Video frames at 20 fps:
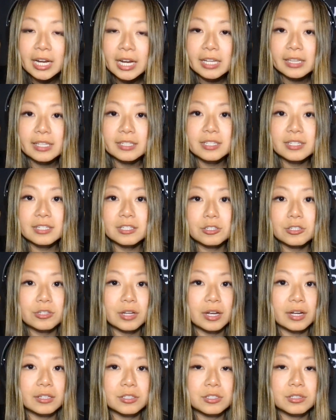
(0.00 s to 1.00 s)
This is
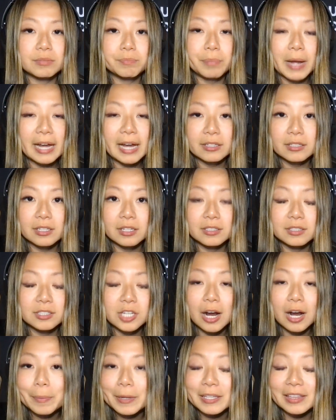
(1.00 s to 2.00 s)
a
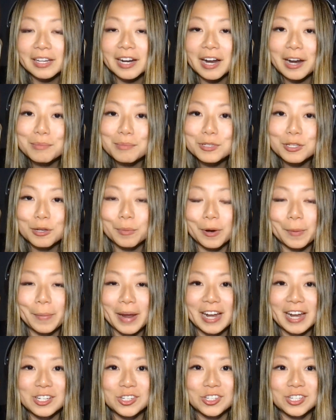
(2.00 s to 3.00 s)
topic that I'm super
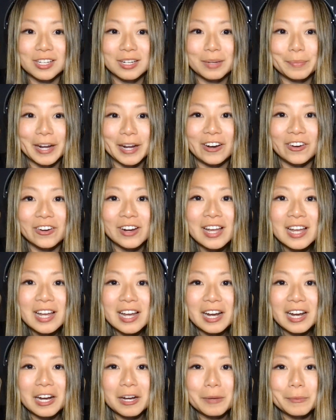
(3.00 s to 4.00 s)
passionate about,
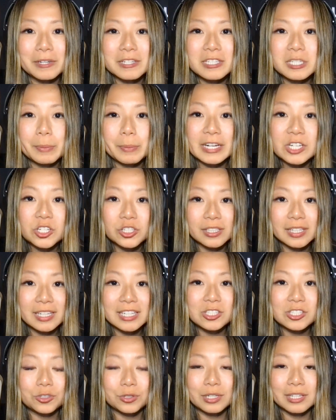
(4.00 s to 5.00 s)
and
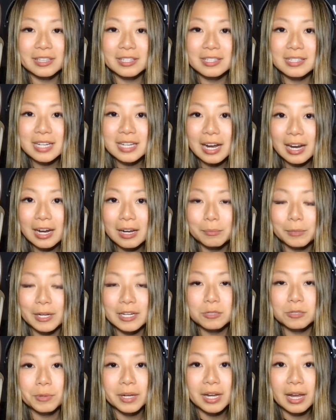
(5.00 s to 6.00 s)
especially during this time.
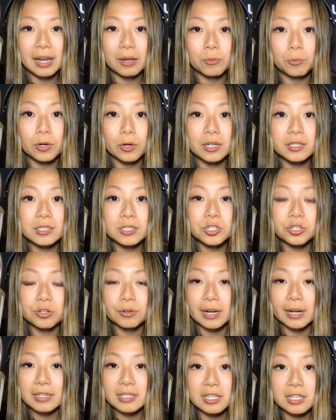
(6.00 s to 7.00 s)
Last weekend was
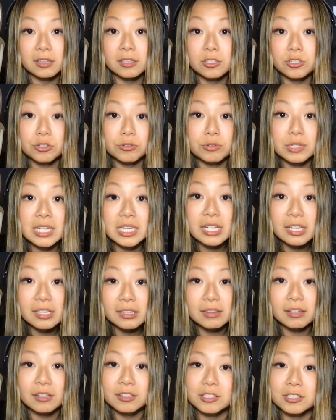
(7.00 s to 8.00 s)
June 19th,
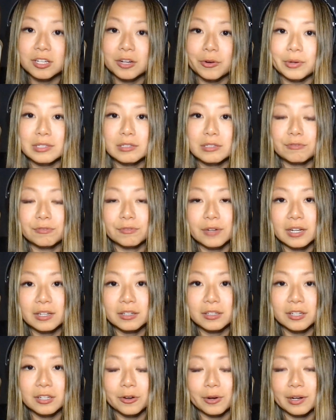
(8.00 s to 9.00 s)
Juneteenth, also
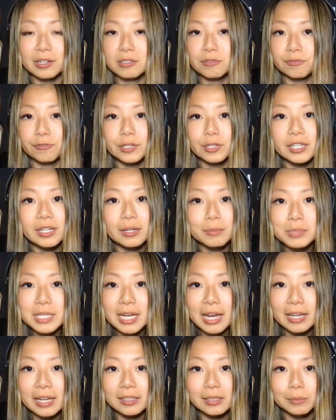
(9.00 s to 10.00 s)
known as Freedom
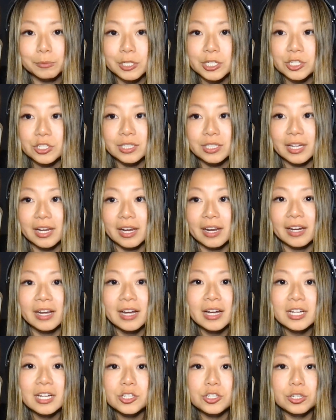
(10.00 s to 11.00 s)
Day, Liberation Day,
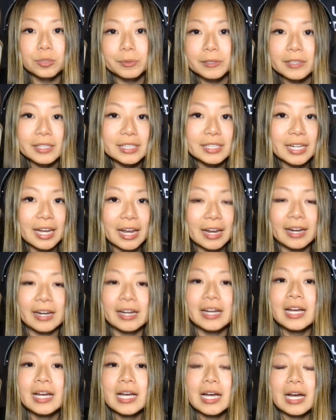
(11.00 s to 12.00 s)
Jubilee
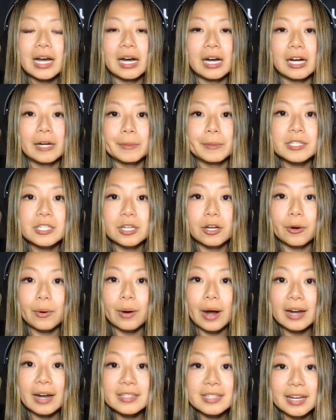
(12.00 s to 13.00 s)
Day. And so
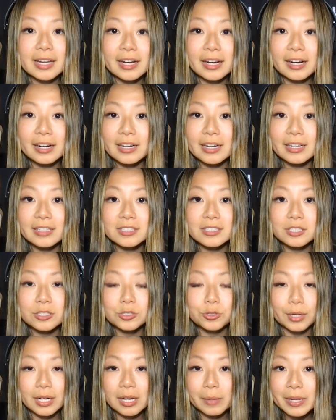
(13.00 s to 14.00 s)
Isaiah is
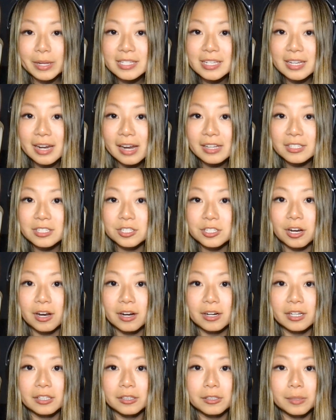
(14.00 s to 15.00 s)
joining me today to
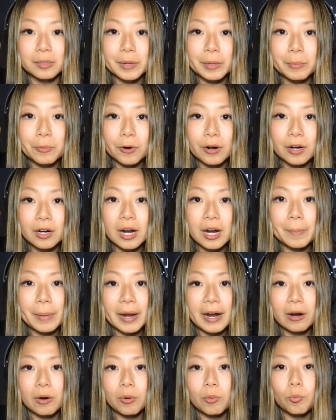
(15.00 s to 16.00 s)
talk a little bit more
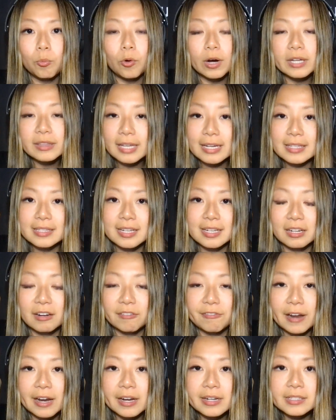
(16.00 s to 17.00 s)
about what that
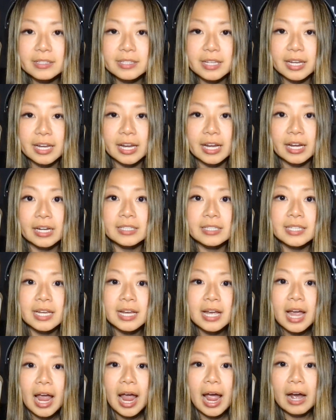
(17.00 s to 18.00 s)
signifies and
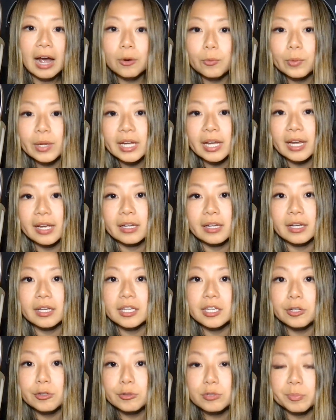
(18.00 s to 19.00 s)
how we can
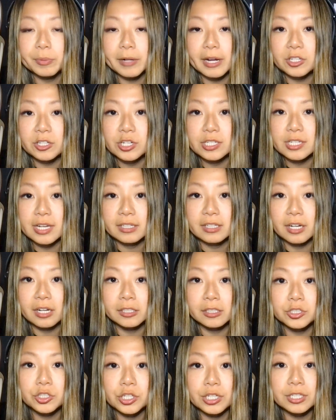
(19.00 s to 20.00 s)
use blockchain
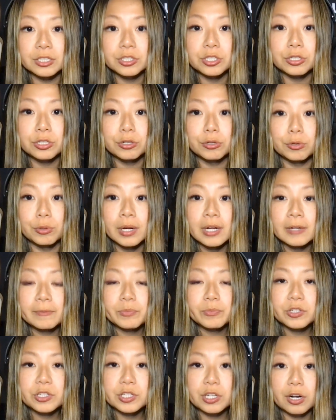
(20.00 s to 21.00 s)
technology to
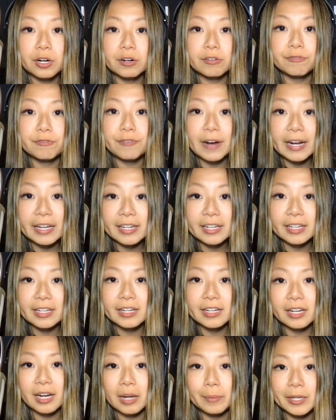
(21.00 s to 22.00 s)
start fighting
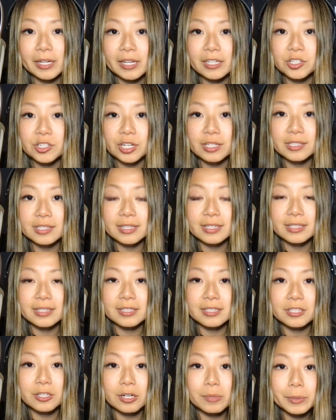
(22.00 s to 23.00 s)
economic injustice
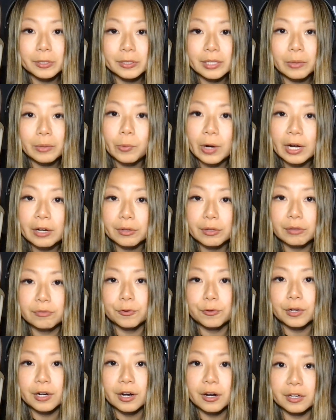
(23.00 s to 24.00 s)
and start building wealth
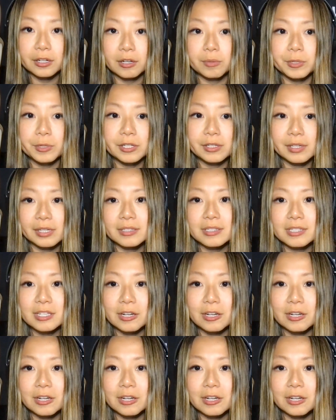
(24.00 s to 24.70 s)
for all communities.